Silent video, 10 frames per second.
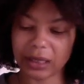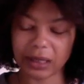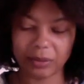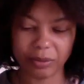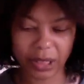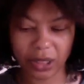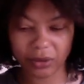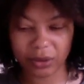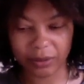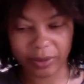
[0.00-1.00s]

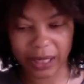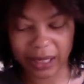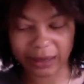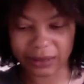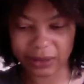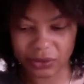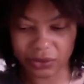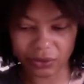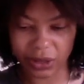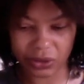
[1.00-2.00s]
about a past
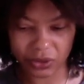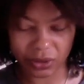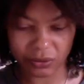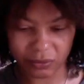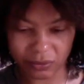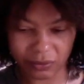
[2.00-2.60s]
situation.